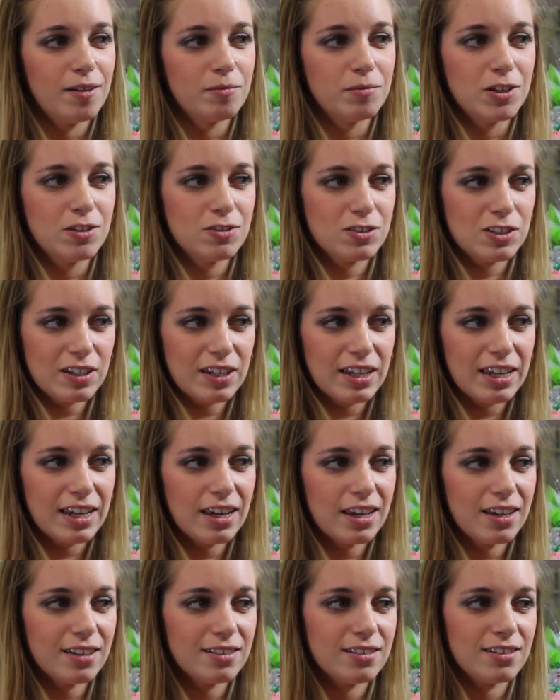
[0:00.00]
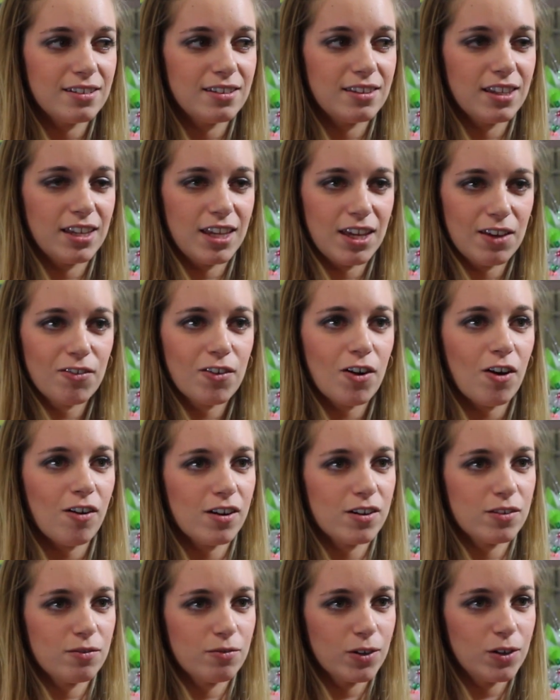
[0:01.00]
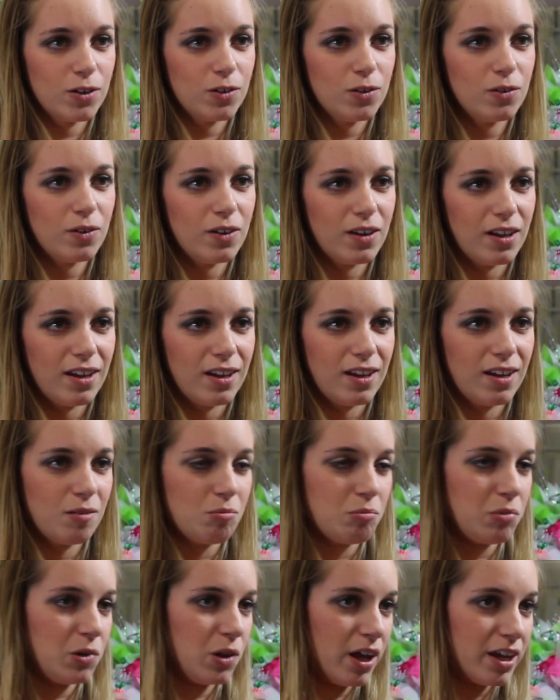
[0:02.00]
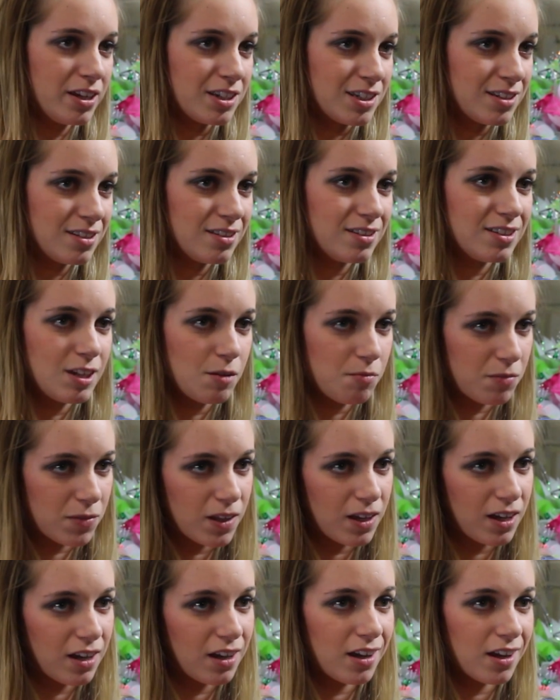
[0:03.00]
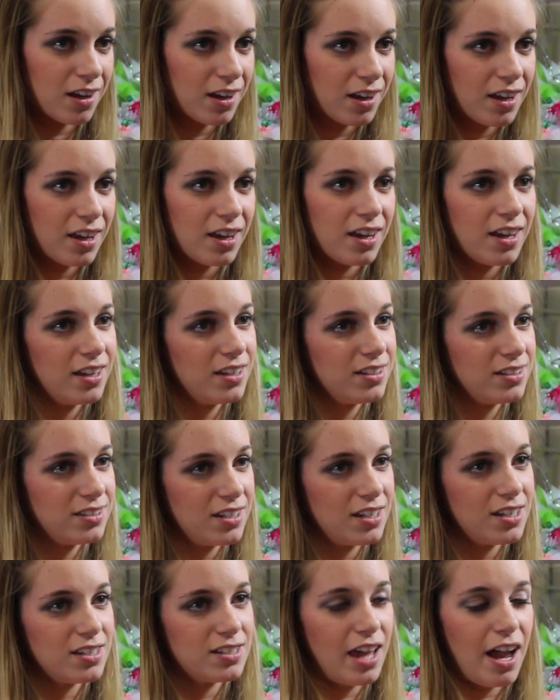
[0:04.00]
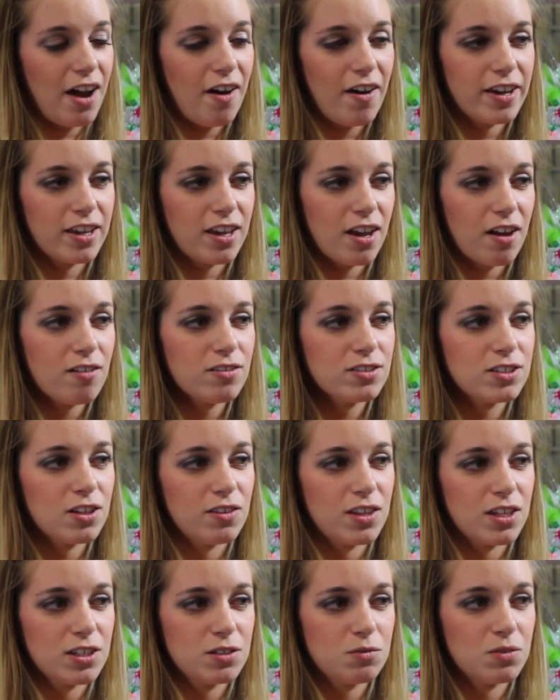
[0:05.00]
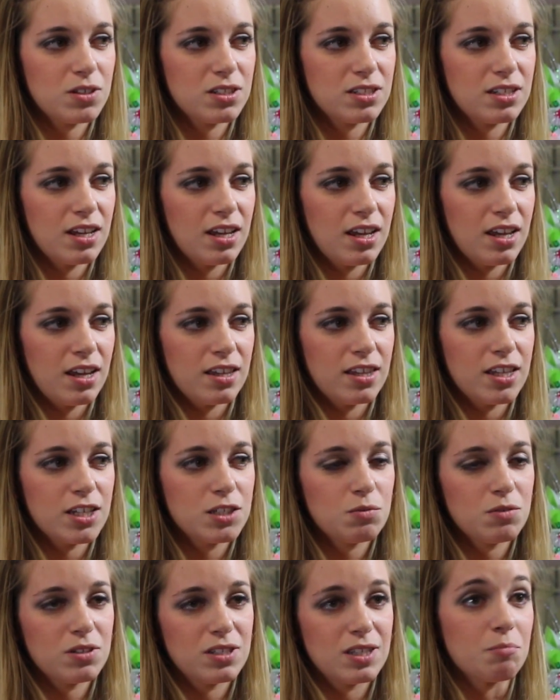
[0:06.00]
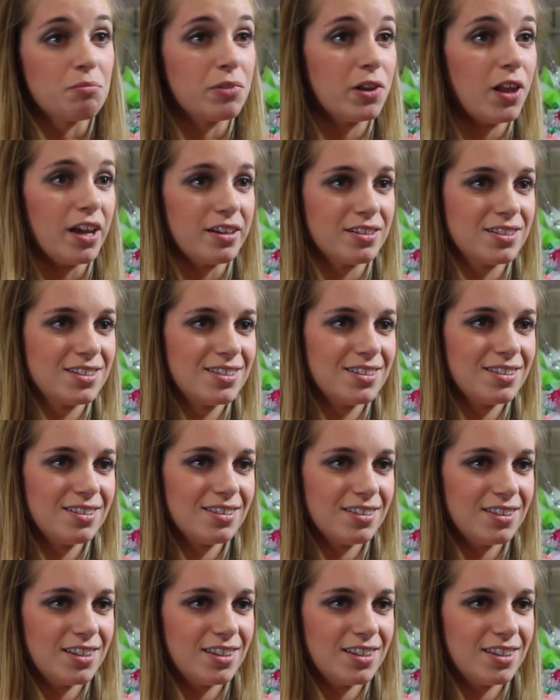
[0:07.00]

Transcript: Usually the gift card route plus something is how I go. So this was the plus.